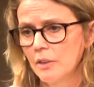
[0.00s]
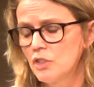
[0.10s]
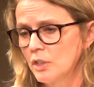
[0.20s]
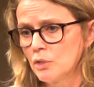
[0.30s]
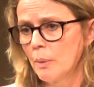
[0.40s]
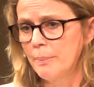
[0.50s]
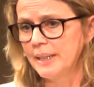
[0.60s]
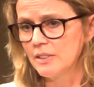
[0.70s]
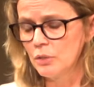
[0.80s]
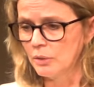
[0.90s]
children were
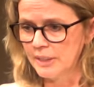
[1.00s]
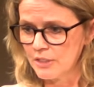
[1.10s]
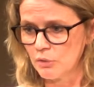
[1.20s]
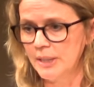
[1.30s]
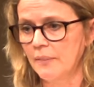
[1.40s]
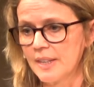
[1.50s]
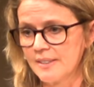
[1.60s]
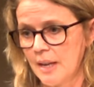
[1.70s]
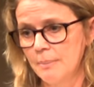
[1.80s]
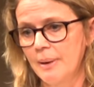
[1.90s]
being taught literally on the
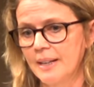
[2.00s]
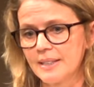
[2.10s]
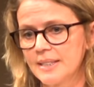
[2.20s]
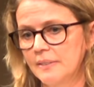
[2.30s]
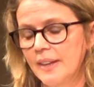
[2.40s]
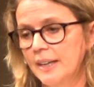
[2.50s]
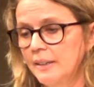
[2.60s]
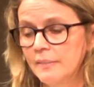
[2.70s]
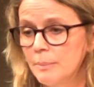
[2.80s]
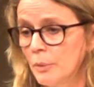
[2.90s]
sandbanks, and
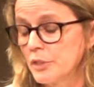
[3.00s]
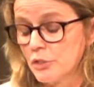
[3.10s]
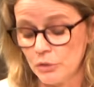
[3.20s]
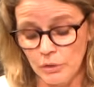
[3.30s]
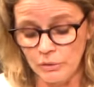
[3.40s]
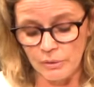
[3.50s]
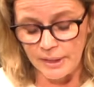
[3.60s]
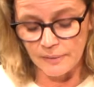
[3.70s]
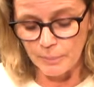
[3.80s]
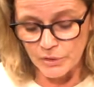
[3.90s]
then in the monsoon